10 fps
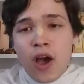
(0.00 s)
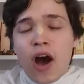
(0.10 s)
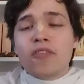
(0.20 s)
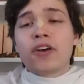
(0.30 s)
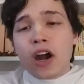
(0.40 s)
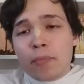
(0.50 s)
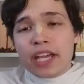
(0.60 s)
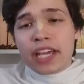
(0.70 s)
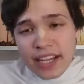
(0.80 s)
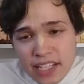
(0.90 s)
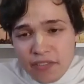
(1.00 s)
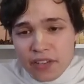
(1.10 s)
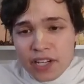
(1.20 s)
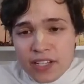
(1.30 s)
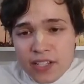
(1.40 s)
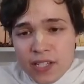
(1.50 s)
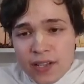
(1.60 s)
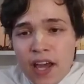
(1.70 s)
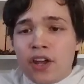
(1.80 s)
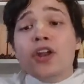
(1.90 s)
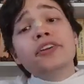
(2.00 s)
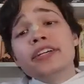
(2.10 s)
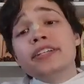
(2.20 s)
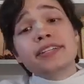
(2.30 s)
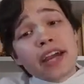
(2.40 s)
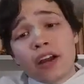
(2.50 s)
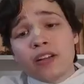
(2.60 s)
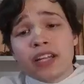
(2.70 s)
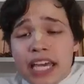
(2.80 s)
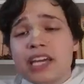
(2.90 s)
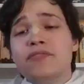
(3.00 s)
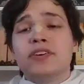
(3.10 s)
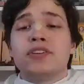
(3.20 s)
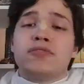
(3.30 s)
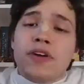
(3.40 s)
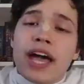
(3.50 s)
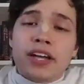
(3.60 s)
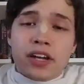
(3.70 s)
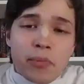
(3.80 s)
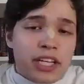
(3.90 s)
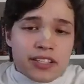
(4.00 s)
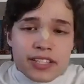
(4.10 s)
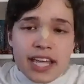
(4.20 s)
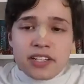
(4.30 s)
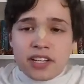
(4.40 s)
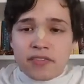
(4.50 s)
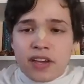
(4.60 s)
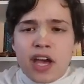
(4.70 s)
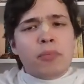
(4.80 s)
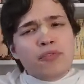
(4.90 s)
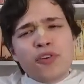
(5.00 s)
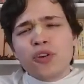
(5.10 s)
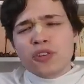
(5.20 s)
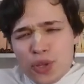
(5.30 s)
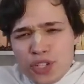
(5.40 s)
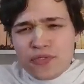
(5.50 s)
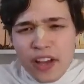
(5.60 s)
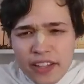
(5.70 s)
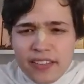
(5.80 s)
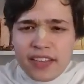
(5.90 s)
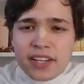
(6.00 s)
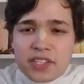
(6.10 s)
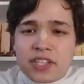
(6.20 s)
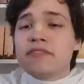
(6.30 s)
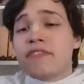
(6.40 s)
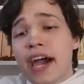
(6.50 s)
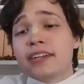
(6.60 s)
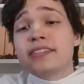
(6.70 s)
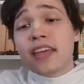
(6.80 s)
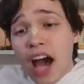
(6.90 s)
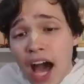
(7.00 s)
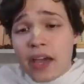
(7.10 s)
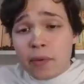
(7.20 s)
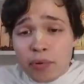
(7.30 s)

of karmic activities. Not necessarily even for economic incentive, but for all sorts of other things. In fact, the higher